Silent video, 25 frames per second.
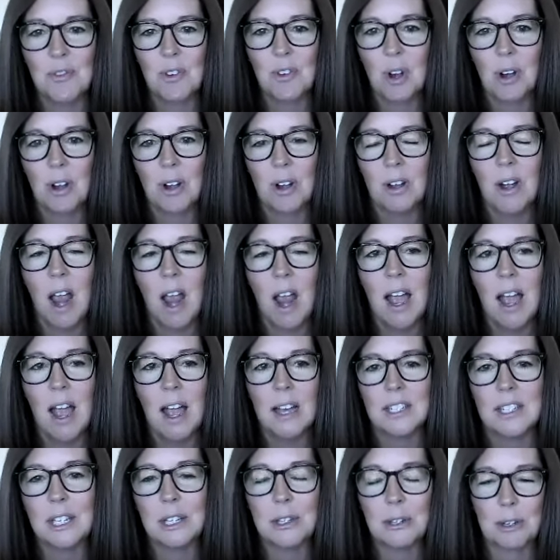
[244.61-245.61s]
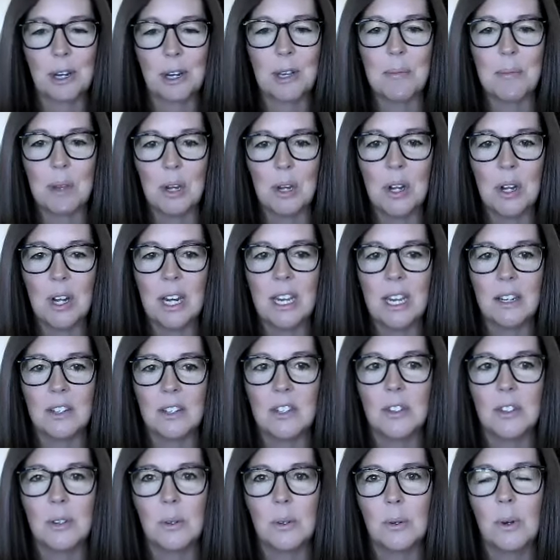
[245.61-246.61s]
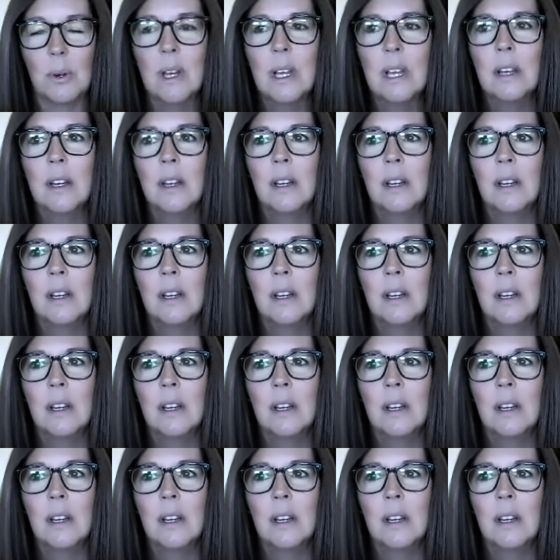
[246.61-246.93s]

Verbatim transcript: for our uh, dealer community to